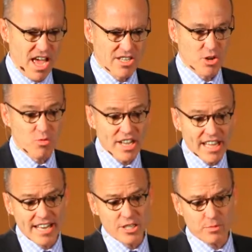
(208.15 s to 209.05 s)
So
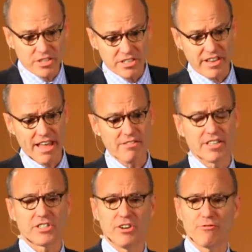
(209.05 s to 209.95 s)
really, I just put together
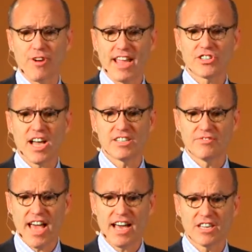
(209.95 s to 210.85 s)
this, franchise
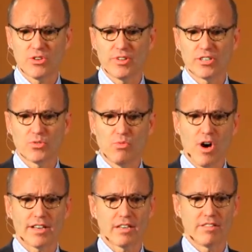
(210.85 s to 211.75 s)
value is
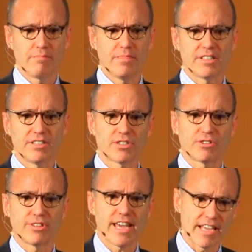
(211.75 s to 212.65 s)
what the business
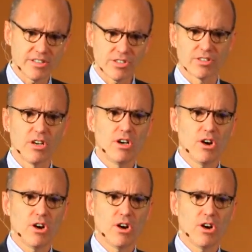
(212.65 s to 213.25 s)
creates